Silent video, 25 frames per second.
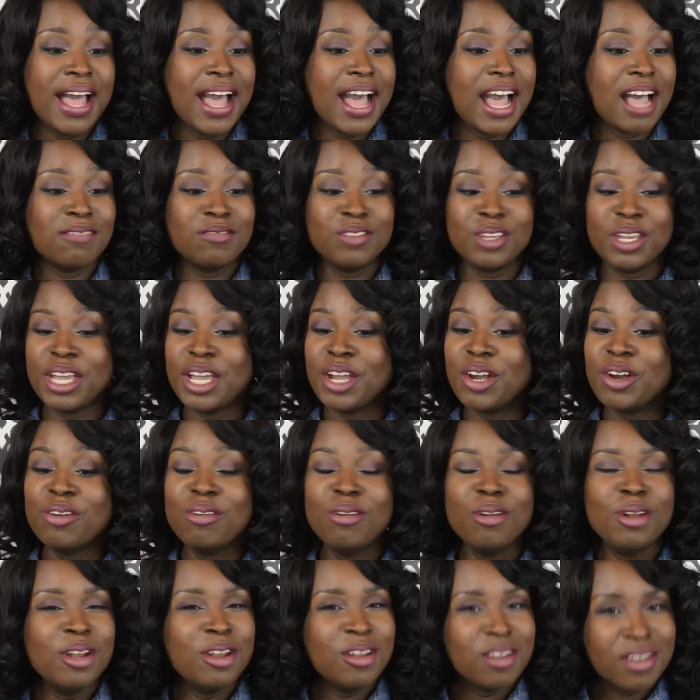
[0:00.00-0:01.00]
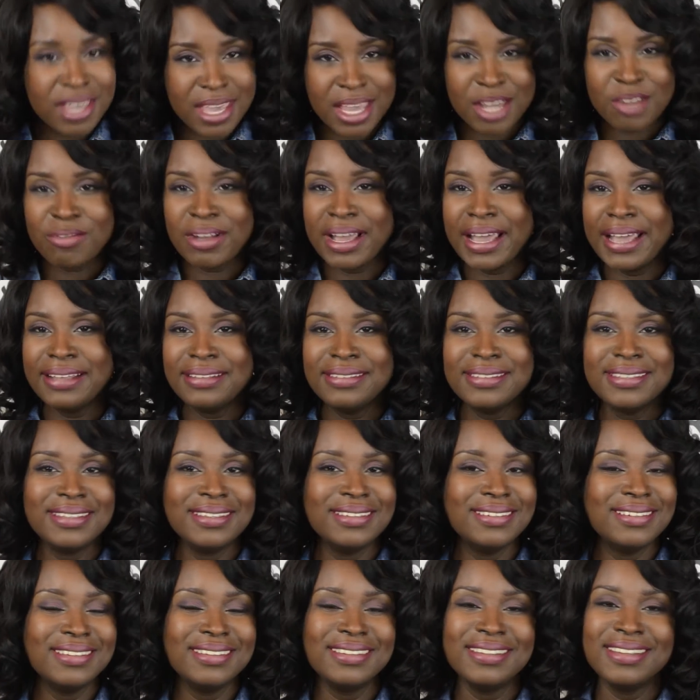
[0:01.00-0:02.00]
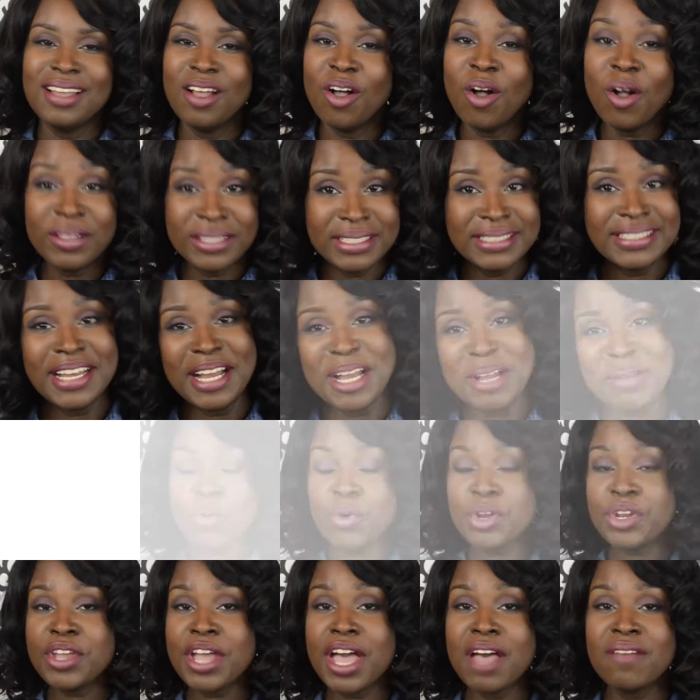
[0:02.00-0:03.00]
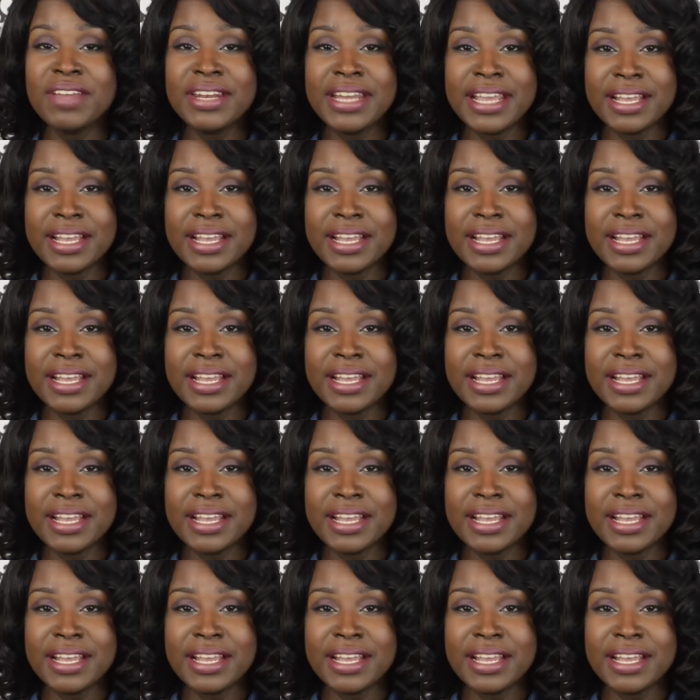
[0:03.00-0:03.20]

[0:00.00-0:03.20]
have your hair looking right all the time. When you have an